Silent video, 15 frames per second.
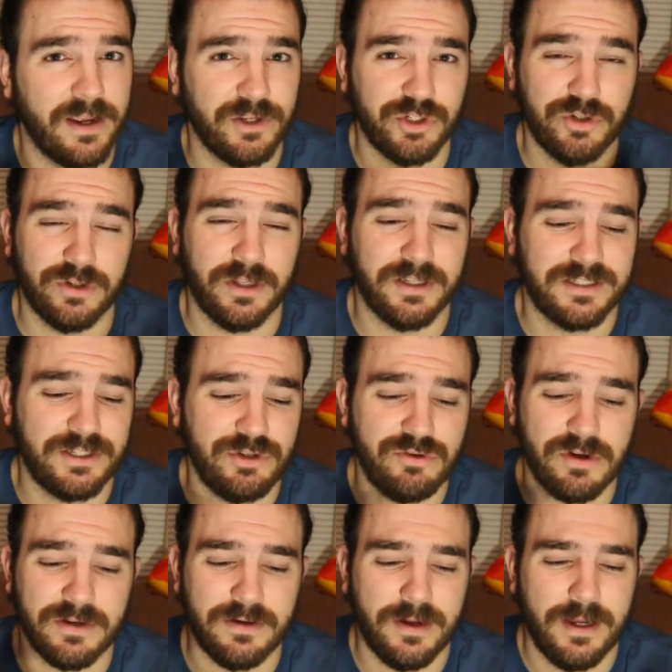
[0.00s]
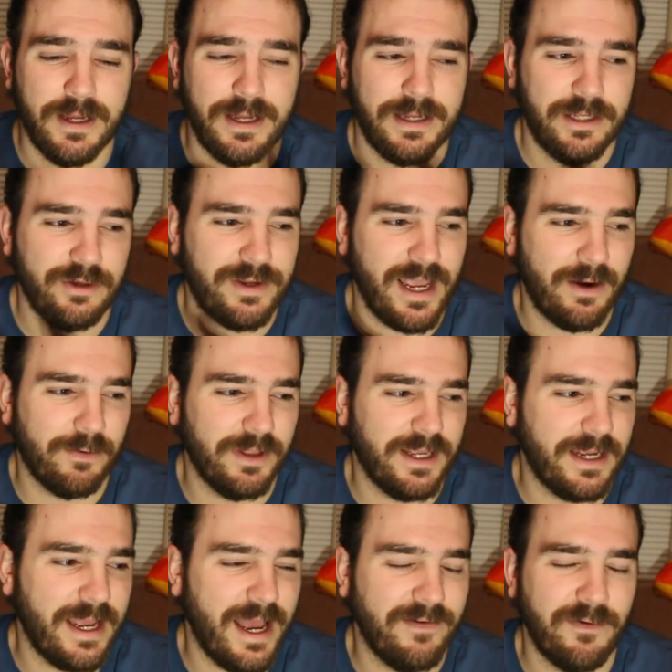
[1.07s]
because you can... You can't
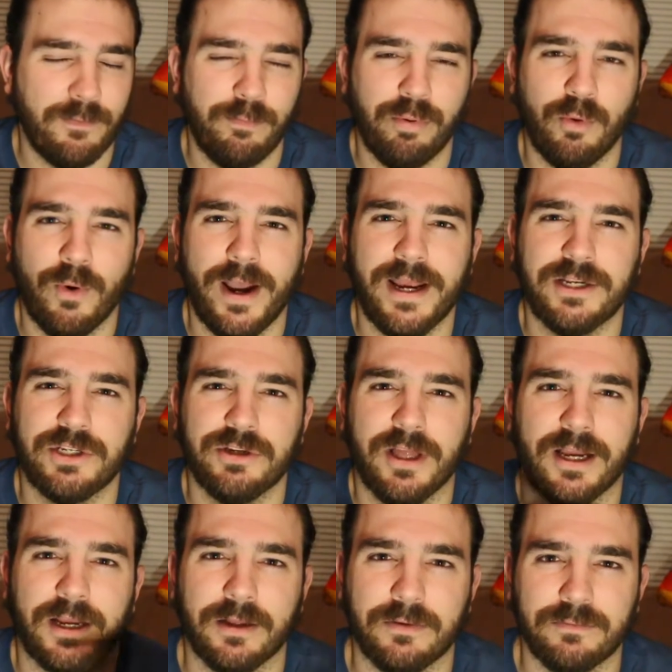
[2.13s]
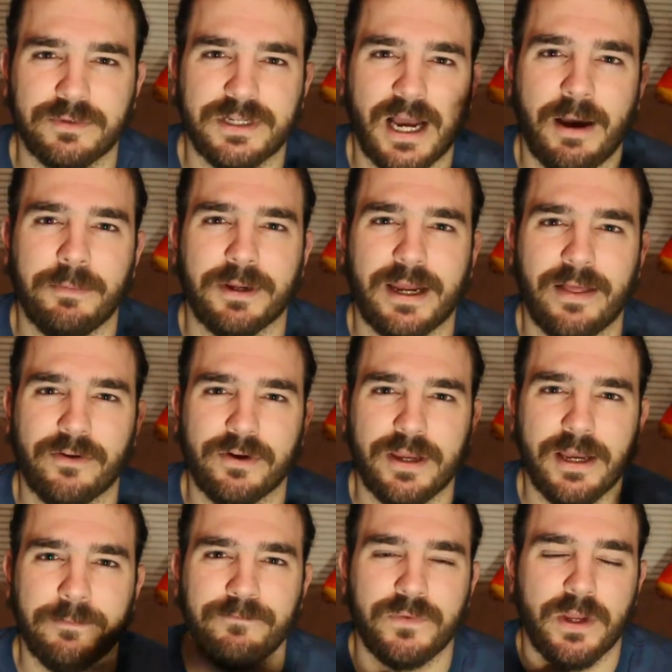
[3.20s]
really have a play to like tie them together
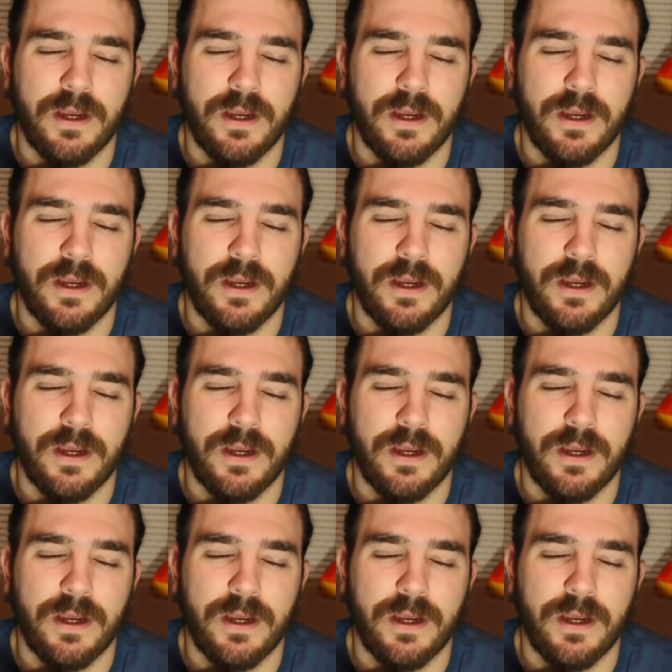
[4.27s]
yet,